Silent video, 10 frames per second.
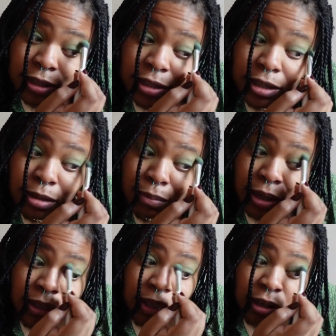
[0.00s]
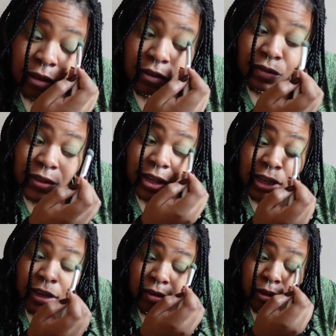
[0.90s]
see myself feeling
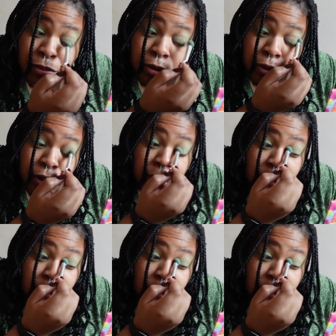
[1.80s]
comfortable